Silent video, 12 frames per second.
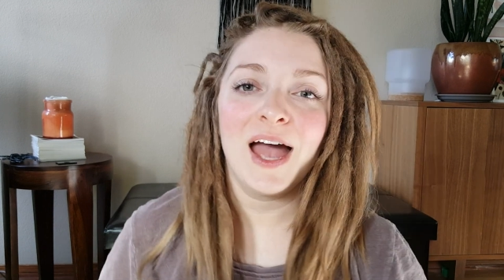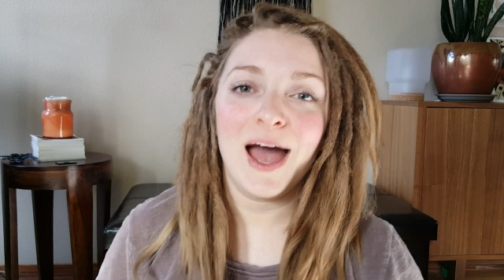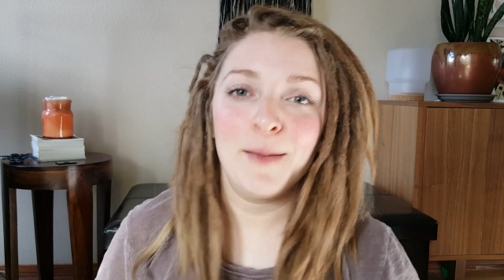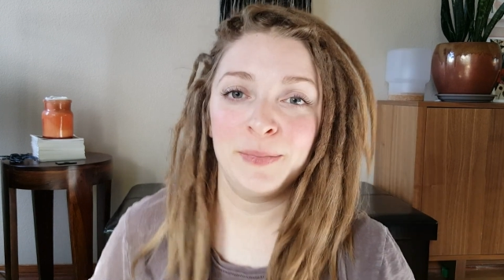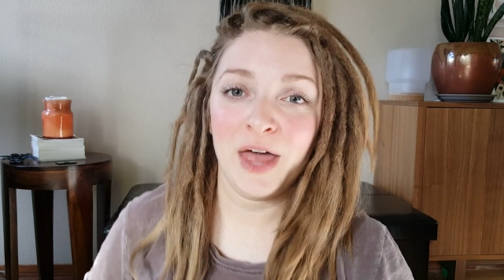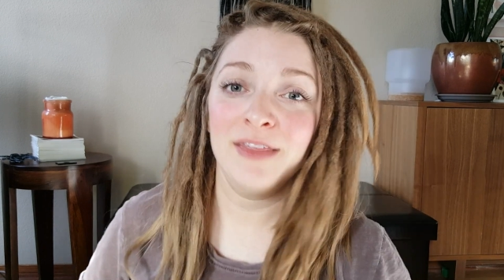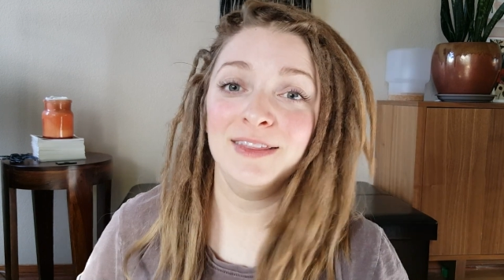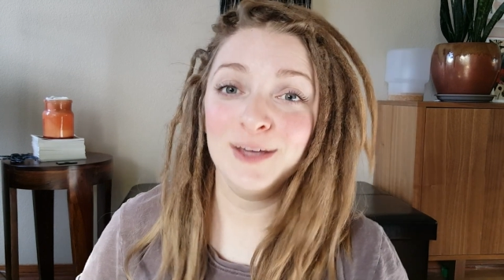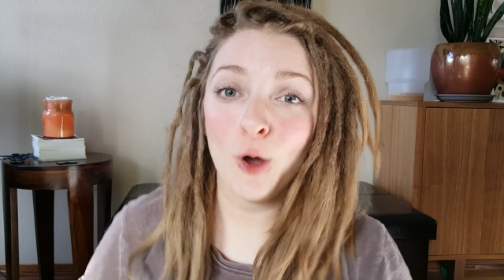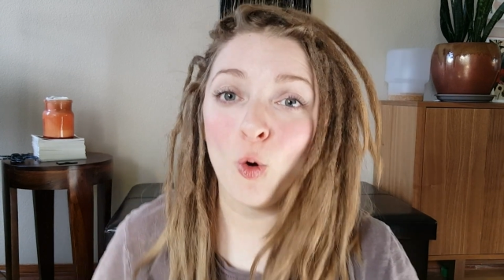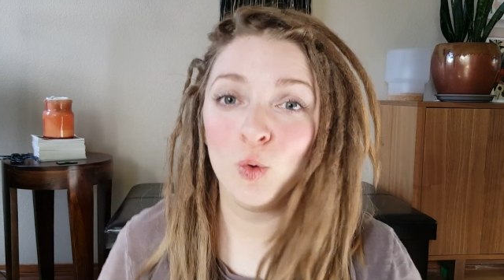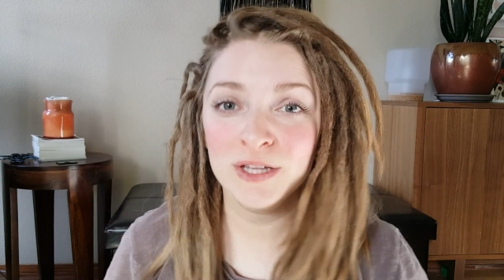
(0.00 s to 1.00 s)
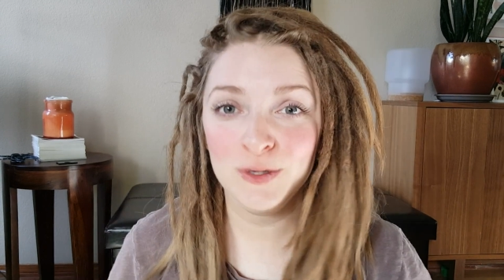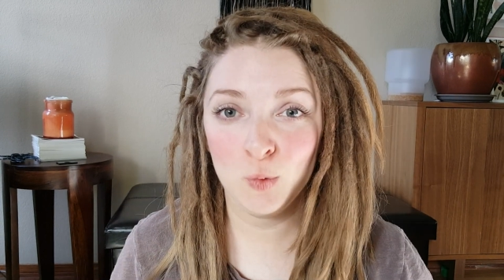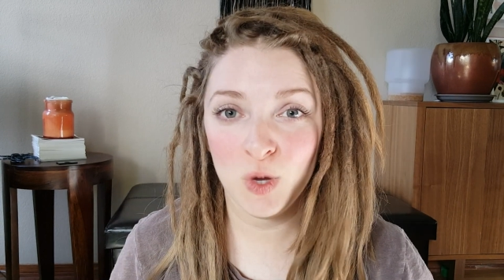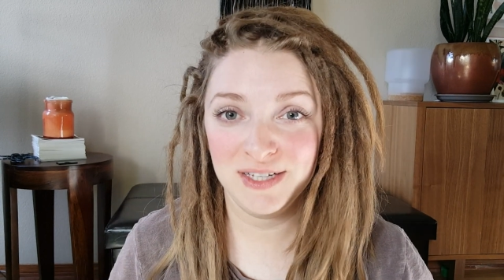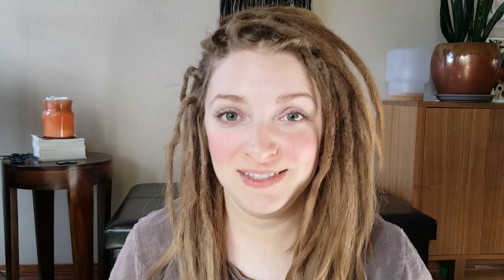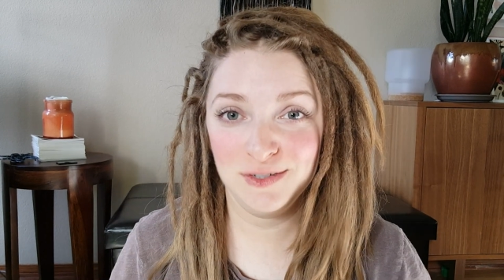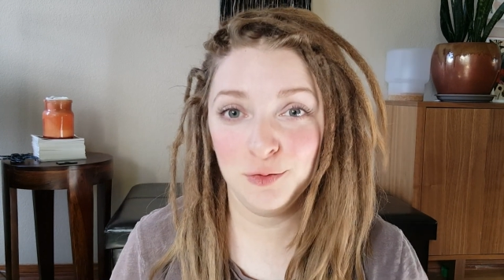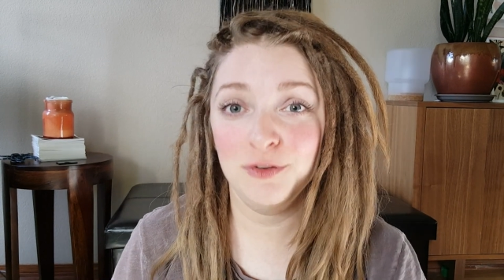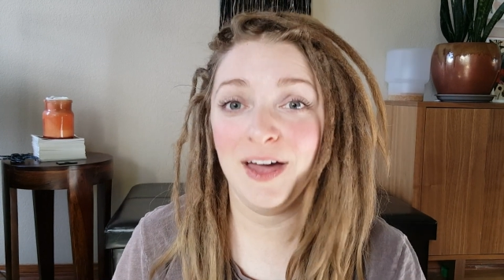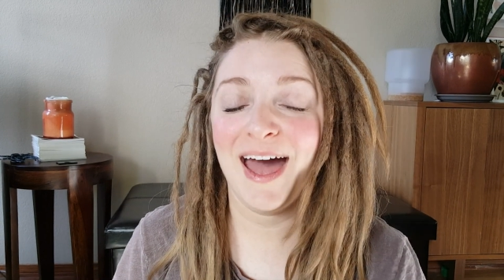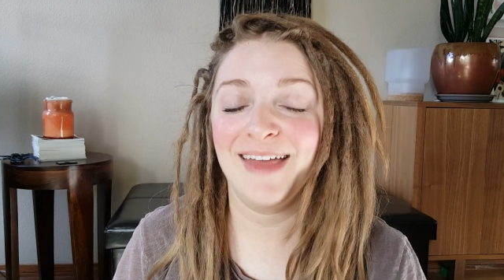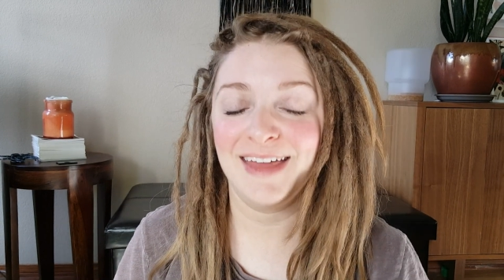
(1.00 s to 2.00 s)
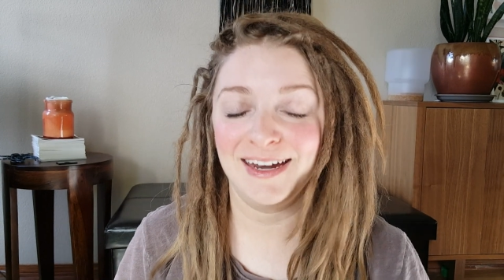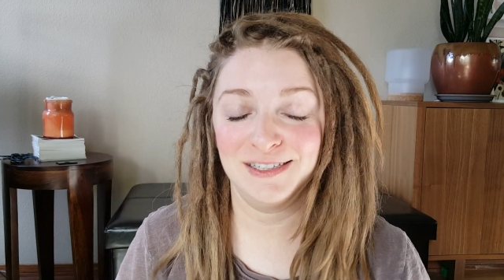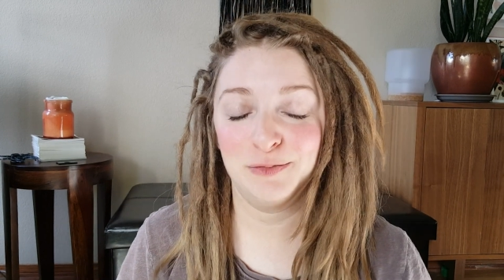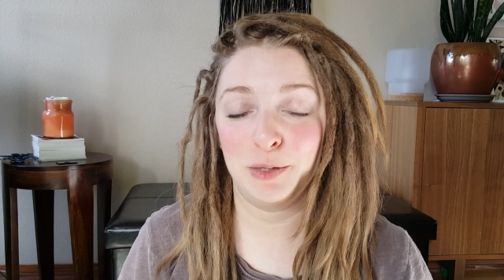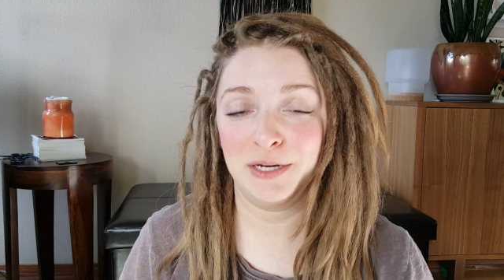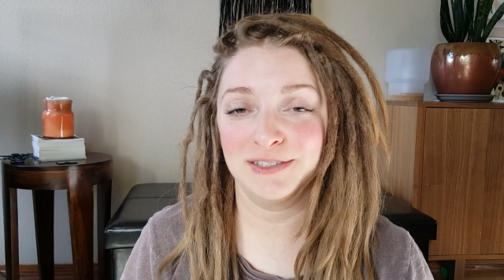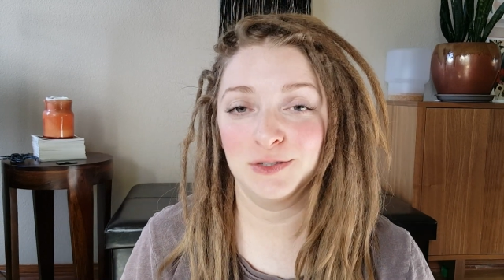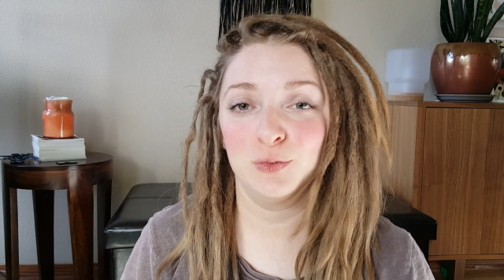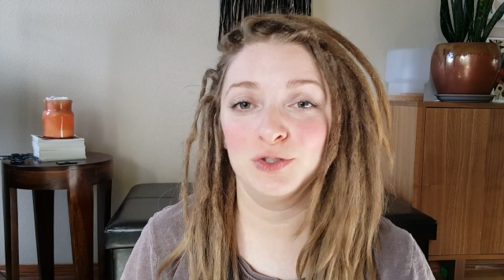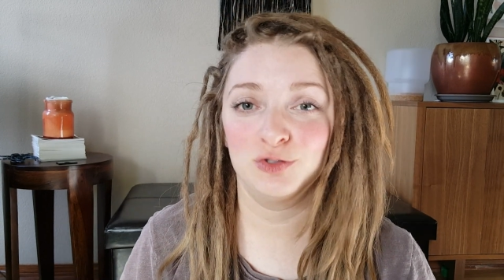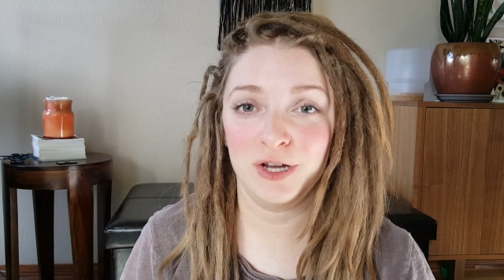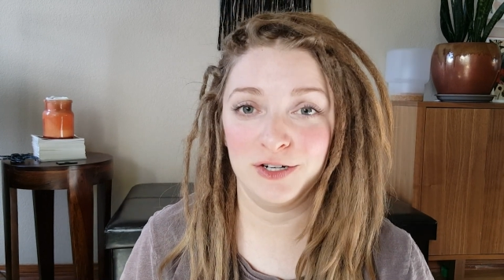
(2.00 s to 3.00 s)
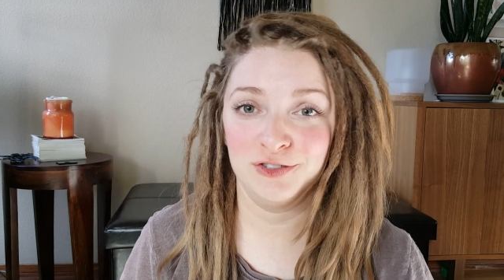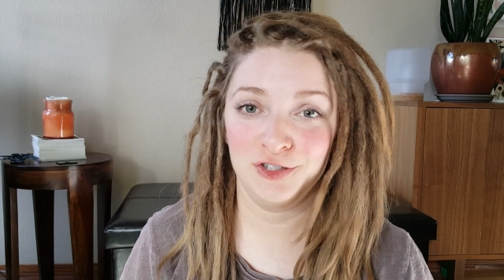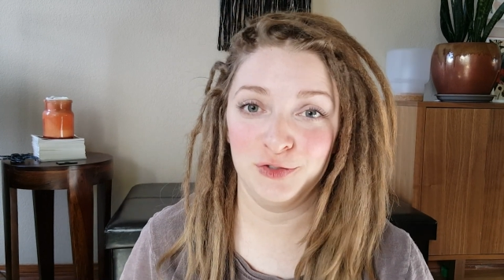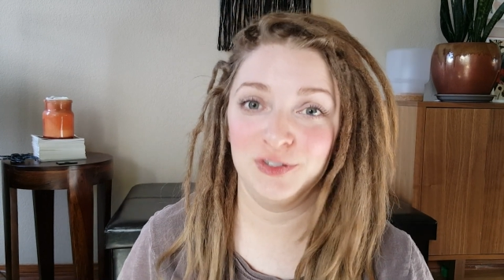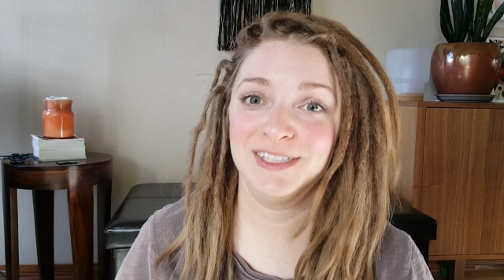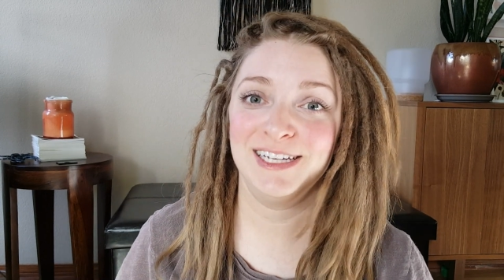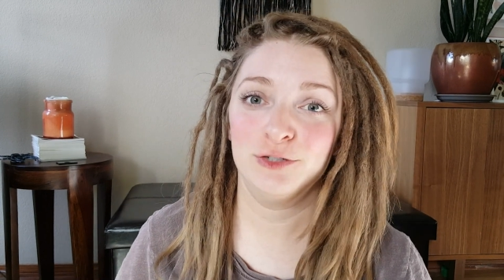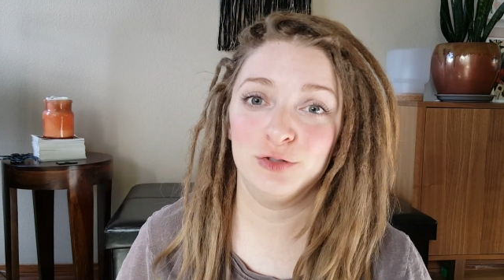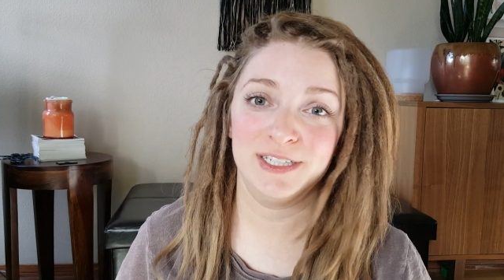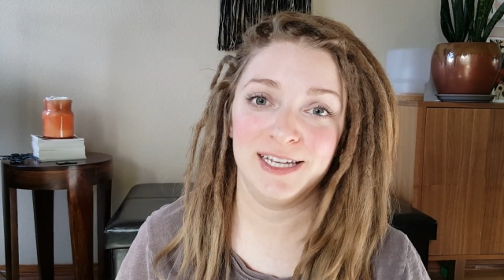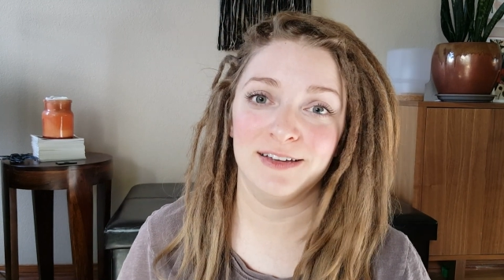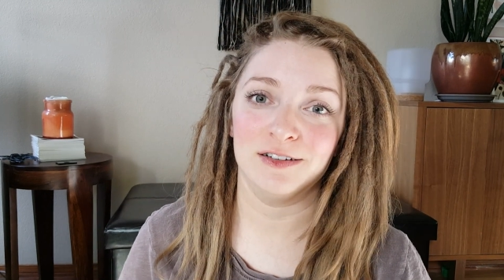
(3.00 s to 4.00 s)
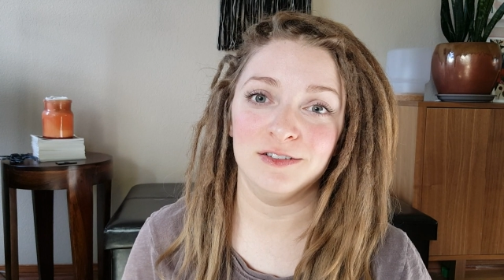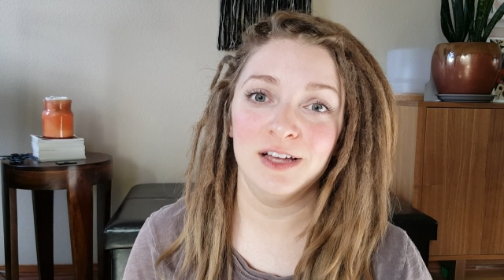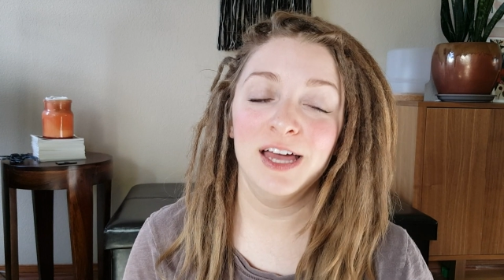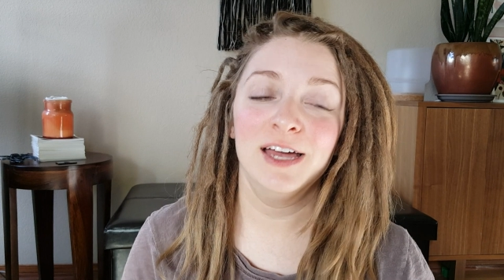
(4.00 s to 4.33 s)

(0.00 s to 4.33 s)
I'm not the only one to have had that experience with Trader Joe's Tea Tree Tingle,